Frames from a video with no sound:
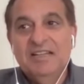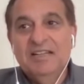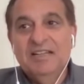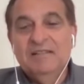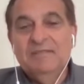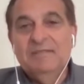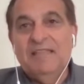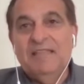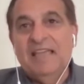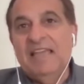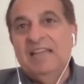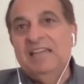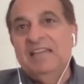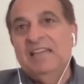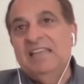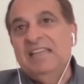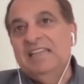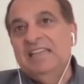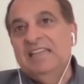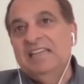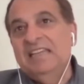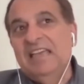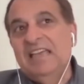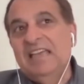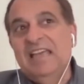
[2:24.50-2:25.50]
Then
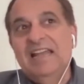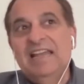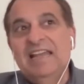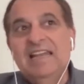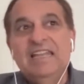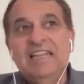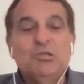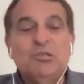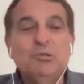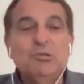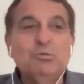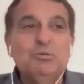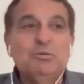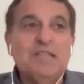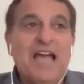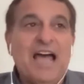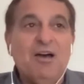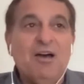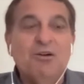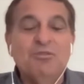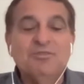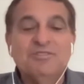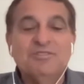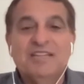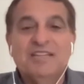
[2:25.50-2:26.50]
in early
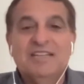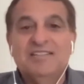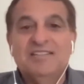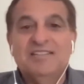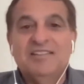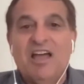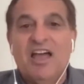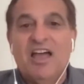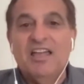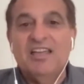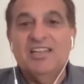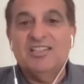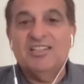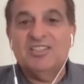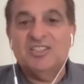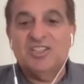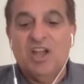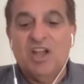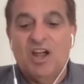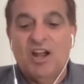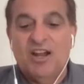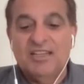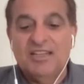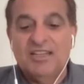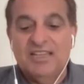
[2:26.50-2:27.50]
2000s, I
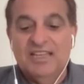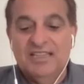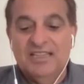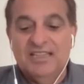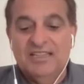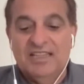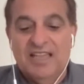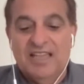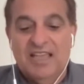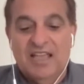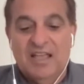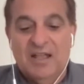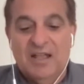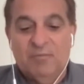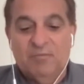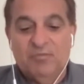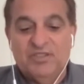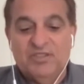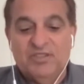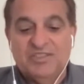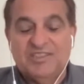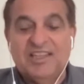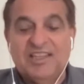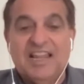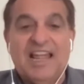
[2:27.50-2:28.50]
started
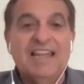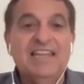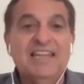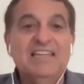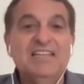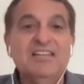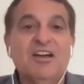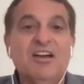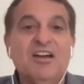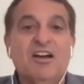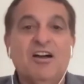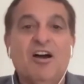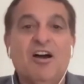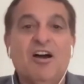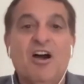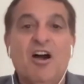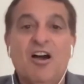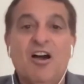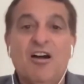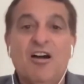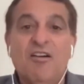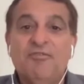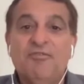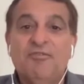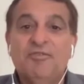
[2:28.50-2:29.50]
selling
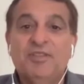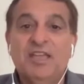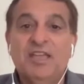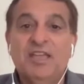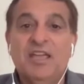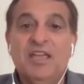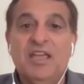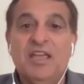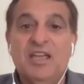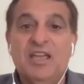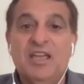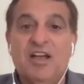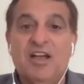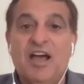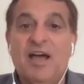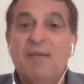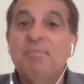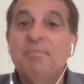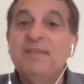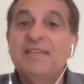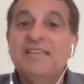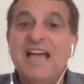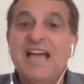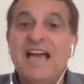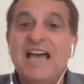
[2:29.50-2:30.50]
off the
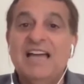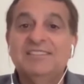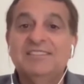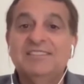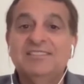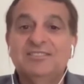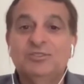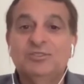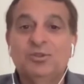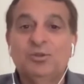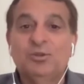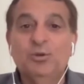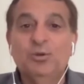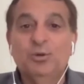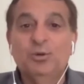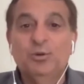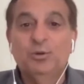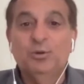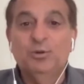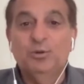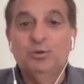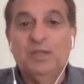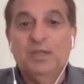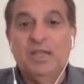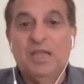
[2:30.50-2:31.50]
copycats
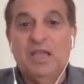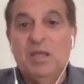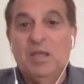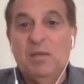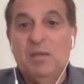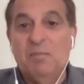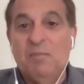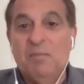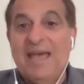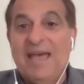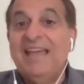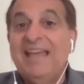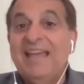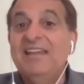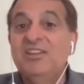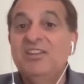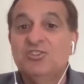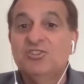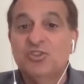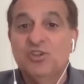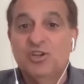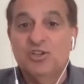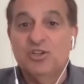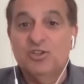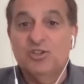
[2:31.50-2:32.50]
to the
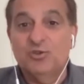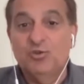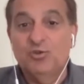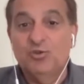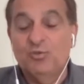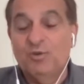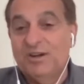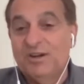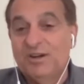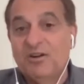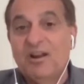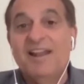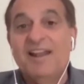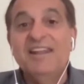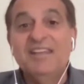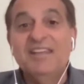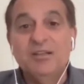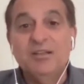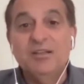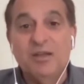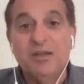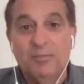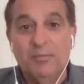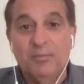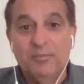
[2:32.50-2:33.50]
managers who were running
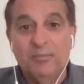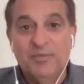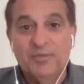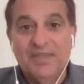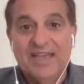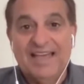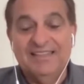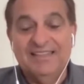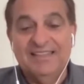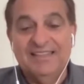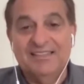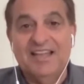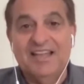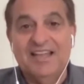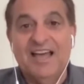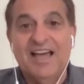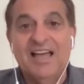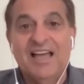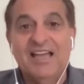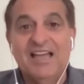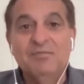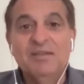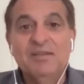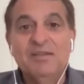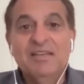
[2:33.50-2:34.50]
them at the
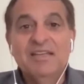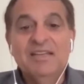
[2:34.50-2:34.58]
time.